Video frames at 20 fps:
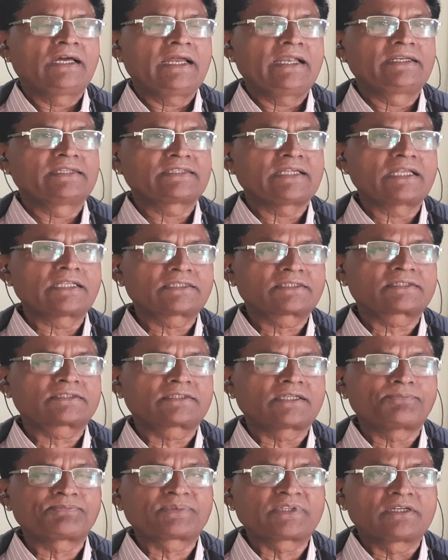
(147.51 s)
and
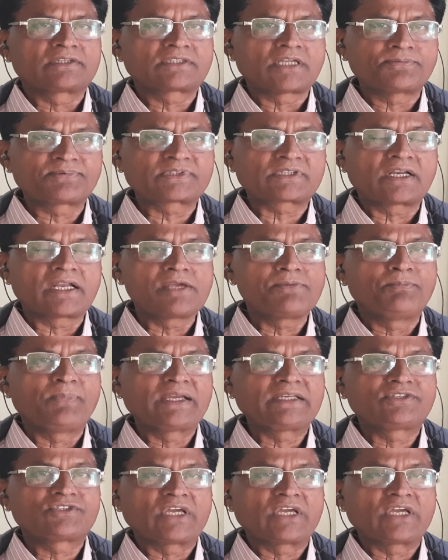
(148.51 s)
subscribe my